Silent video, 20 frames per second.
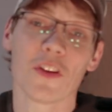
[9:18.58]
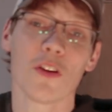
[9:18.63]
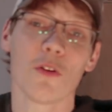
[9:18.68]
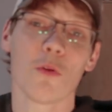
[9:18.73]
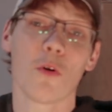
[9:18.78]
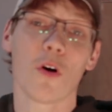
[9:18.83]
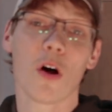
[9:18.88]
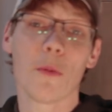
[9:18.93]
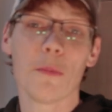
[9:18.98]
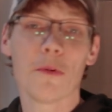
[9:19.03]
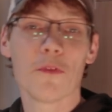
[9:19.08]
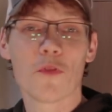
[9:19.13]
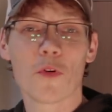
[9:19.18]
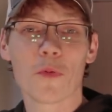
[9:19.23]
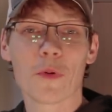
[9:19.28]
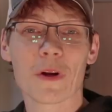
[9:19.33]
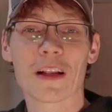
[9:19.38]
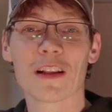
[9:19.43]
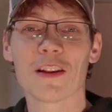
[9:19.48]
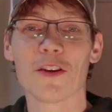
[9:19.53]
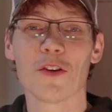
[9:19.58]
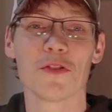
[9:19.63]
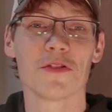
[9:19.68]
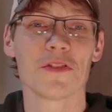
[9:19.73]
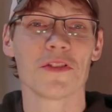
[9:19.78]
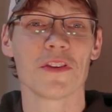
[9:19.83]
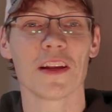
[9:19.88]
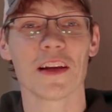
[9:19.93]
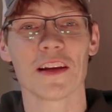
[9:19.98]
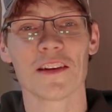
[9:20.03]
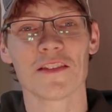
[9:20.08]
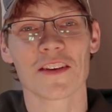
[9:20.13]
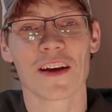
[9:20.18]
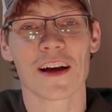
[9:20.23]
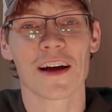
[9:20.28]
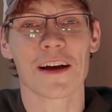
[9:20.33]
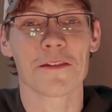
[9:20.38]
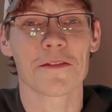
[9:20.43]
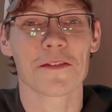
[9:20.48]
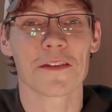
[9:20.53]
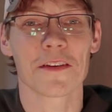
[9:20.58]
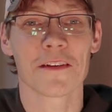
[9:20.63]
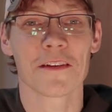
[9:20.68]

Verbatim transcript: in the wall before we close things off.